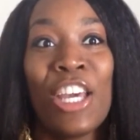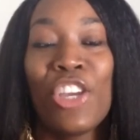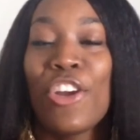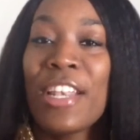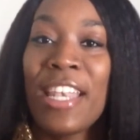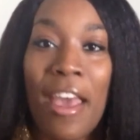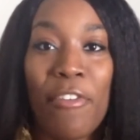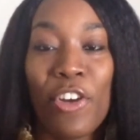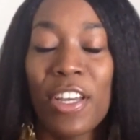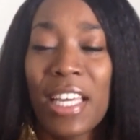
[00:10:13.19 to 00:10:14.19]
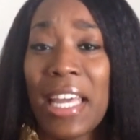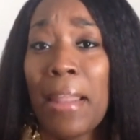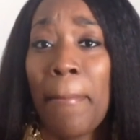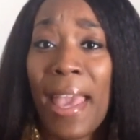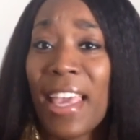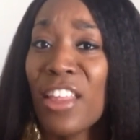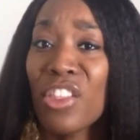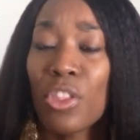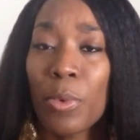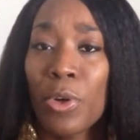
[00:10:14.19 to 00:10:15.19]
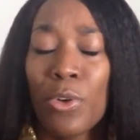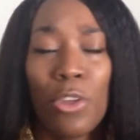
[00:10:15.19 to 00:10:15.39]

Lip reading: you're never gonna make it through.